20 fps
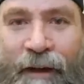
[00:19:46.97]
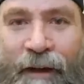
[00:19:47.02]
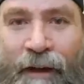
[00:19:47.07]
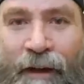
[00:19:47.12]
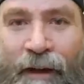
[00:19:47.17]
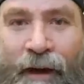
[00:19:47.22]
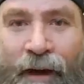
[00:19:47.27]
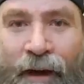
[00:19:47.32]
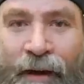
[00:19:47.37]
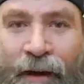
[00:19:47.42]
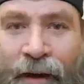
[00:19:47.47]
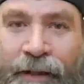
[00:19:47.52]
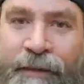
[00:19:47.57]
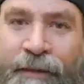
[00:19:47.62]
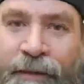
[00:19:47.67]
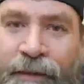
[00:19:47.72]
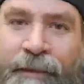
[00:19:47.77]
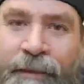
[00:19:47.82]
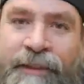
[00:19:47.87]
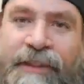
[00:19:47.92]
Are you going
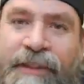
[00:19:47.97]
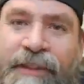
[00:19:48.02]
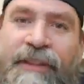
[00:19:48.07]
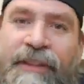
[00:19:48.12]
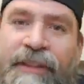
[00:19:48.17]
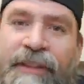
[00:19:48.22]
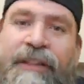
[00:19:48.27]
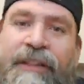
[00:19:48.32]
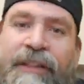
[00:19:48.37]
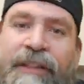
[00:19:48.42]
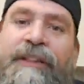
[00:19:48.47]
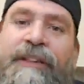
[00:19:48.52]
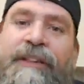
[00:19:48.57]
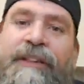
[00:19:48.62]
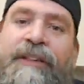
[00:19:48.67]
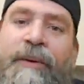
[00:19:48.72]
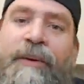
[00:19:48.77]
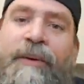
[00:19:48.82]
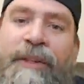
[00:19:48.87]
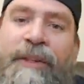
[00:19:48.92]
to the New
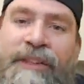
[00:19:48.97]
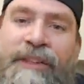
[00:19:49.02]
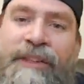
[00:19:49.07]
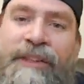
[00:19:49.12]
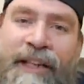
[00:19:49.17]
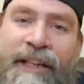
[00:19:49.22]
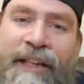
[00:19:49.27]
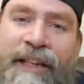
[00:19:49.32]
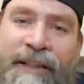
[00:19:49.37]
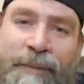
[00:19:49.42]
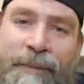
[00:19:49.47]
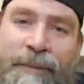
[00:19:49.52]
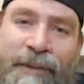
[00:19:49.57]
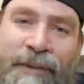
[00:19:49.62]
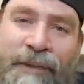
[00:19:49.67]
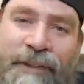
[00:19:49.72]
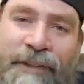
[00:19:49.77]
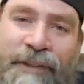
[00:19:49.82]
York City Expo this year?